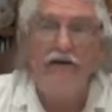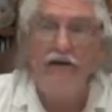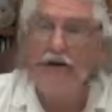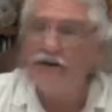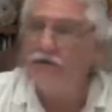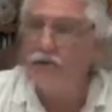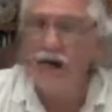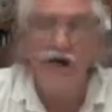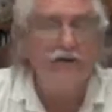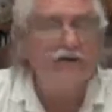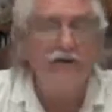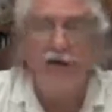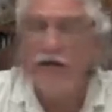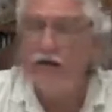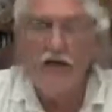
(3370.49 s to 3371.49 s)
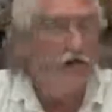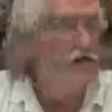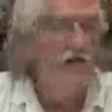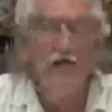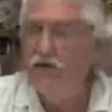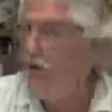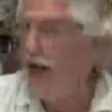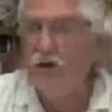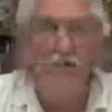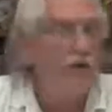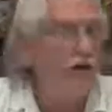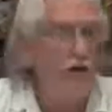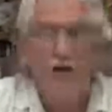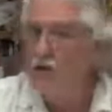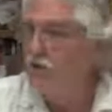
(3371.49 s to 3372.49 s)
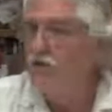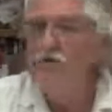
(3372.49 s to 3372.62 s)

That's why I say you can't be.